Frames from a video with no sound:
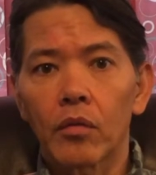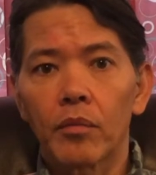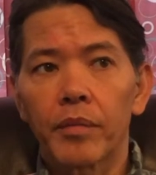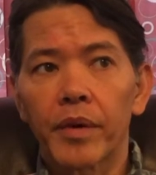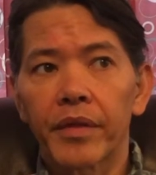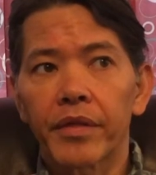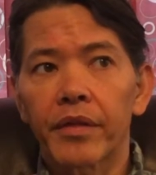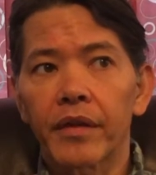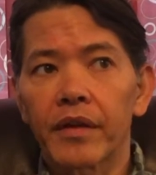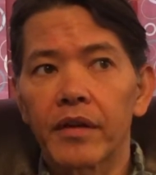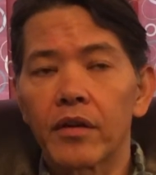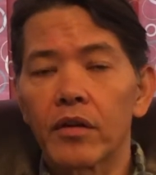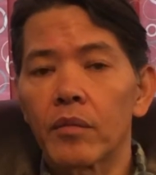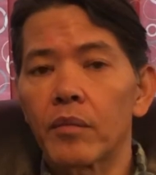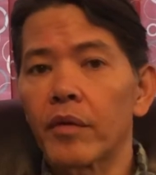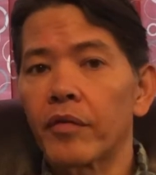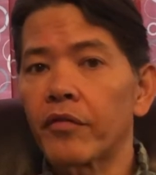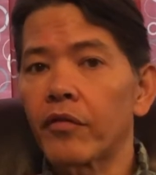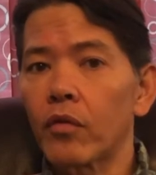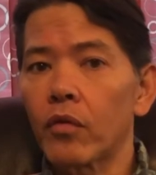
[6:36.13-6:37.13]
but the year
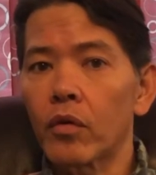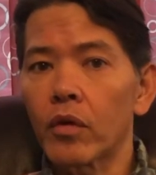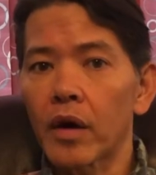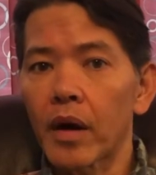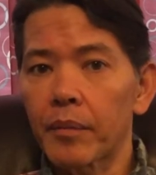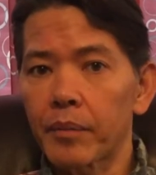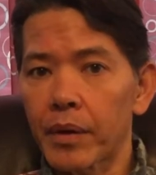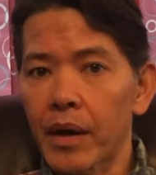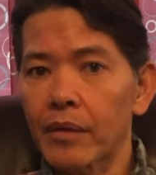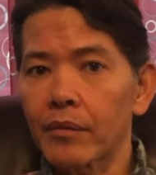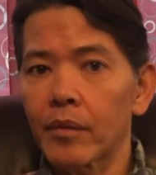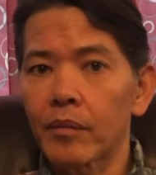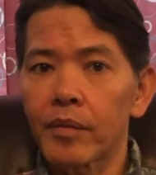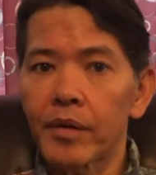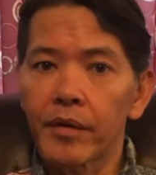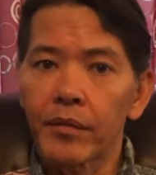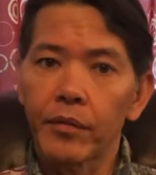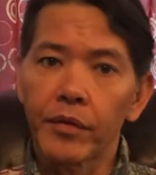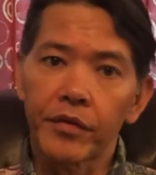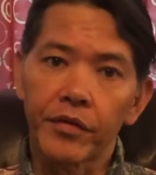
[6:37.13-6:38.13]
before, I probably
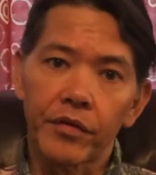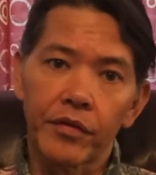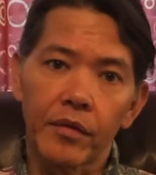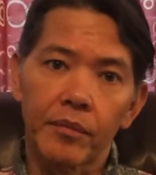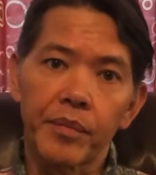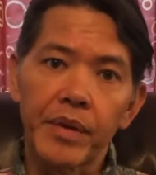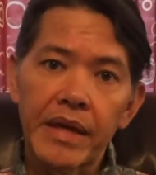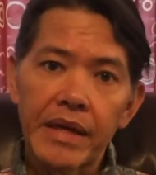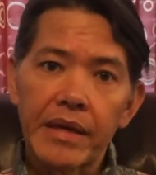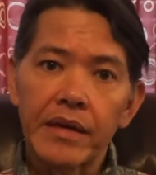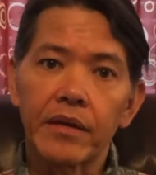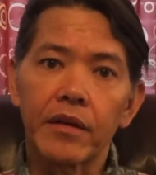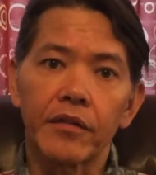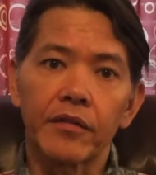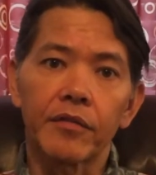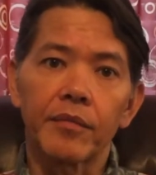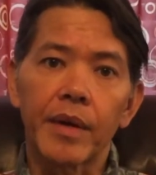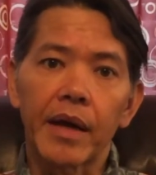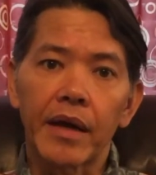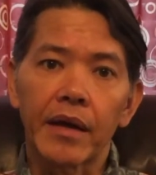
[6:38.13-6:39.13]
was the peak of
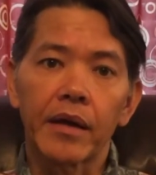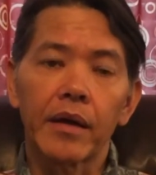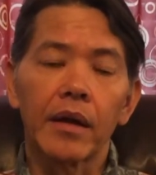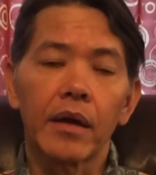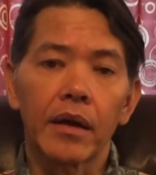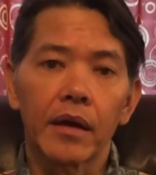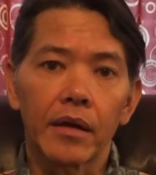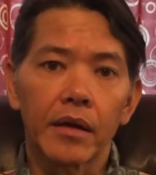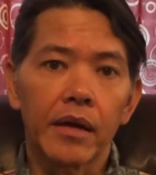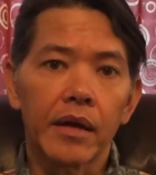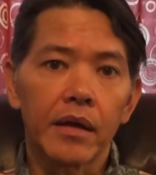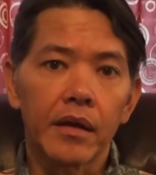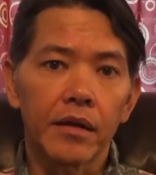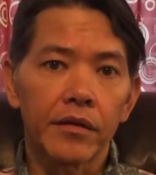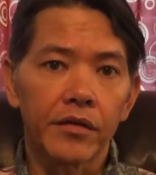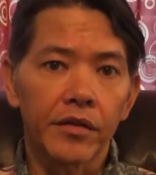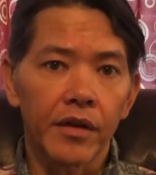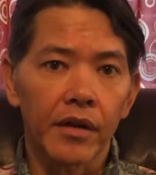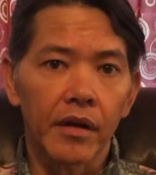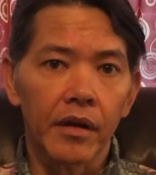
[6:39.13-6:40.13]
my
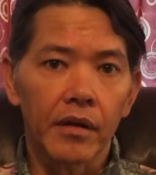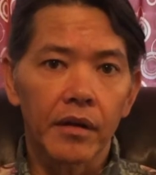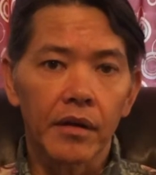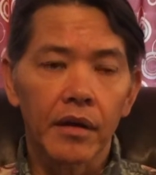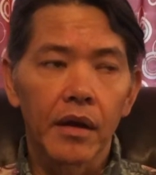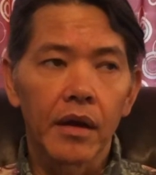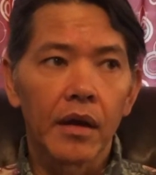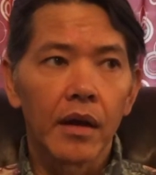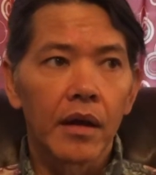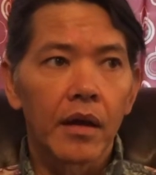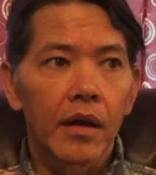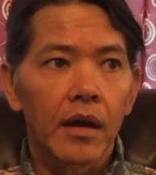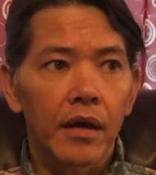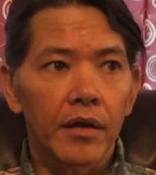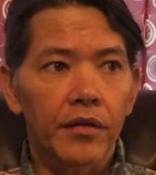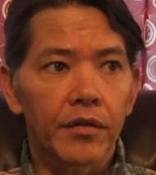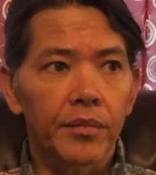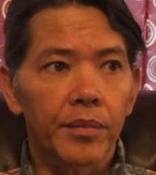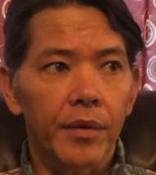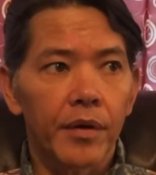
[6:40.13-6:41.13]
ketogenic
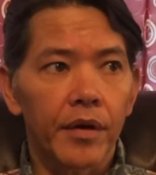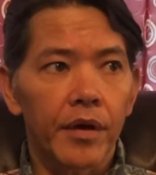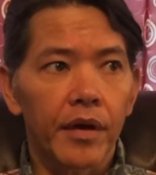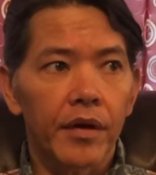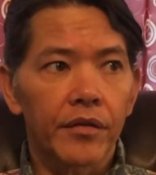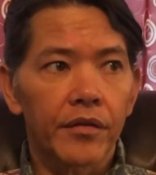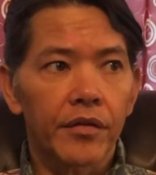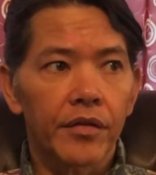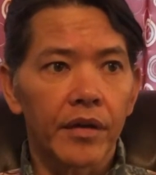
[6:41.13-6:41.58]
experience.